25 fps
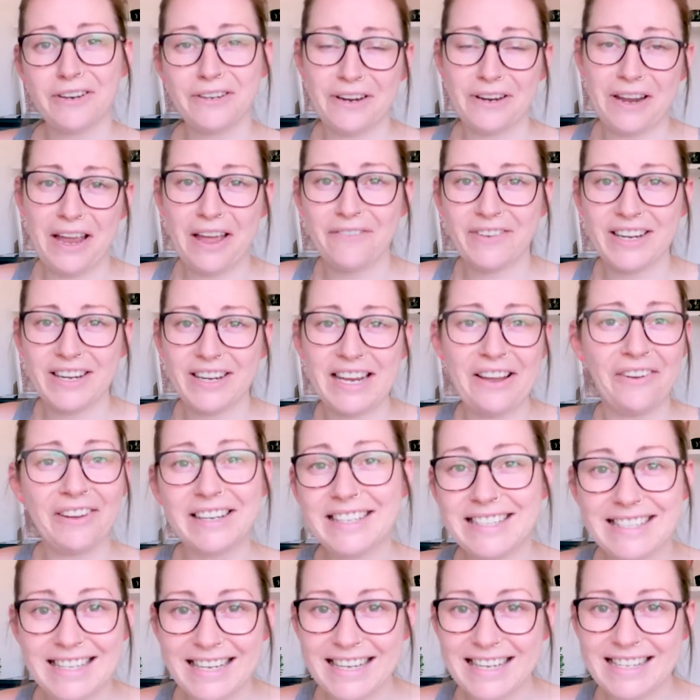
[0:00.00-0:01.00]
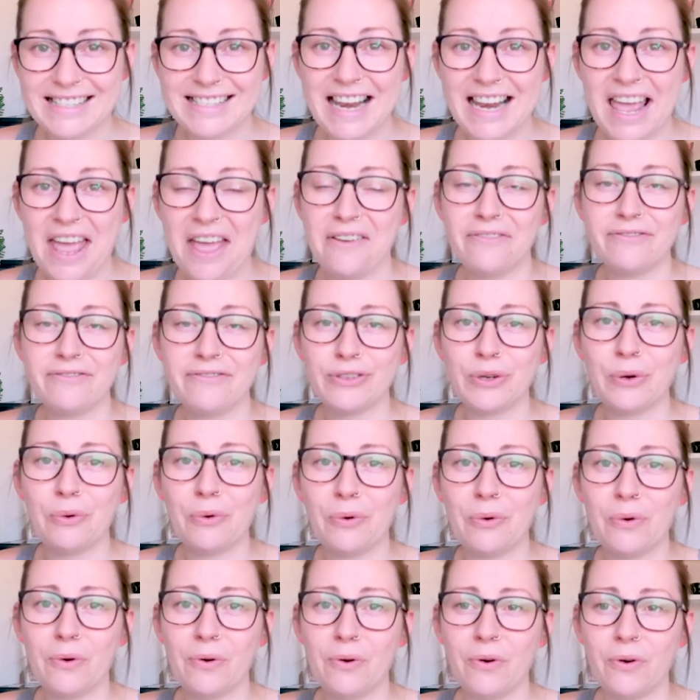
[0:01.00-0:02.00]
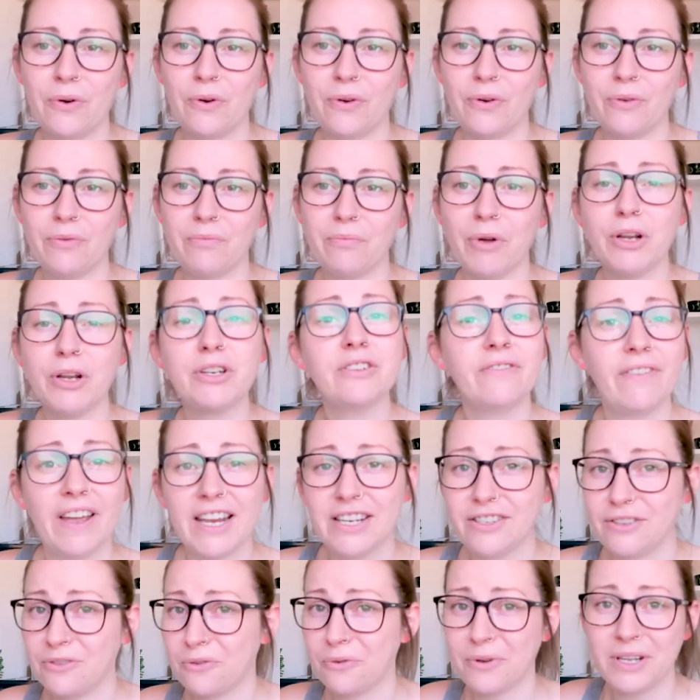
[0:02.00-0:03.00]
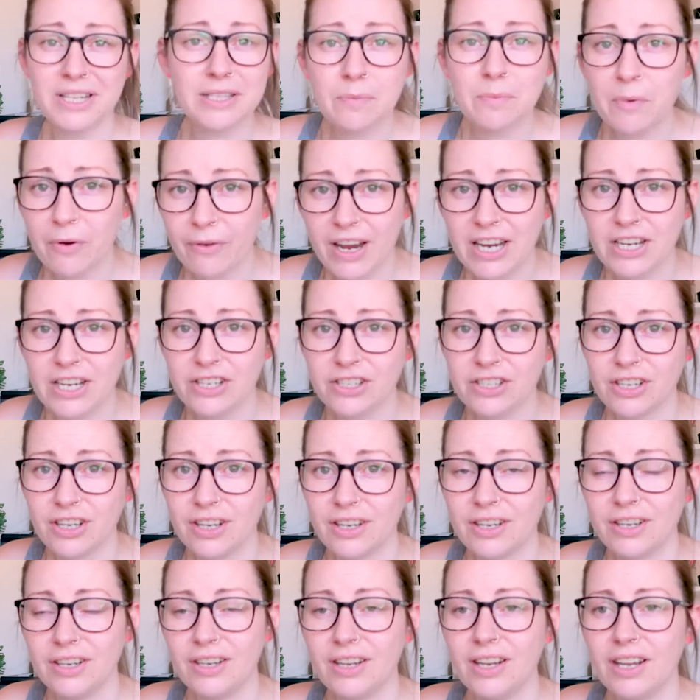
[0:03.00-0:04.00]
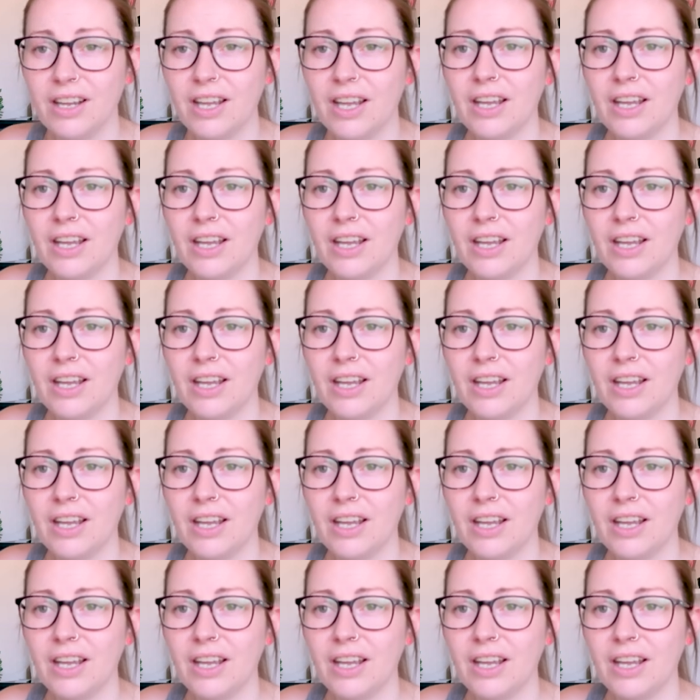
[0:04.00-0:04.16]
I don't have any ideas left or motivation or inspiration